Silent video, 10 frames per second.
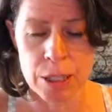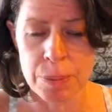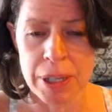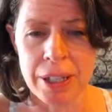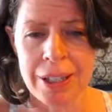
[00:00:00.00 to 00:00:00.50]

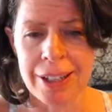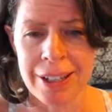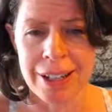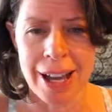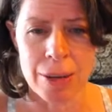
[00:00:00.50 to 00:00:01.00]
speaking
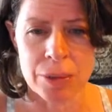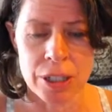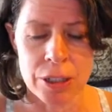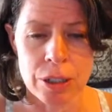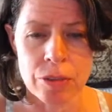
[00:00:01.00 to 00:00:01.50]
in
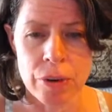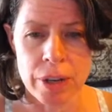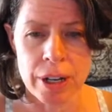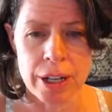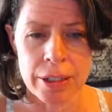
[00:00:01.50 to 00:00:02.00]
absentia for the
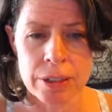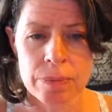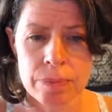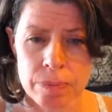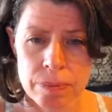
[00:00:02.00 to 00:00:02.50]
night.
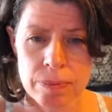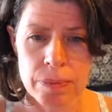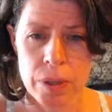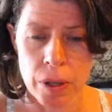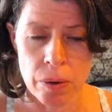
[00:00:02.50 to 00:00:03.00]

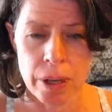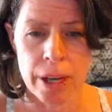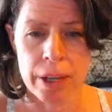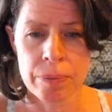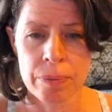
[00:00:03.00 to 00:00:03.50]

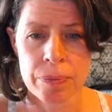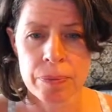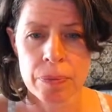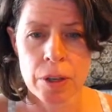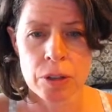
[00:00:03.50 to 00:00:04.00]
Okay?
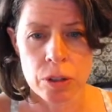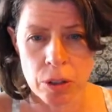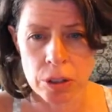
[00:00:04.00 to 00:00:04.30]
So they're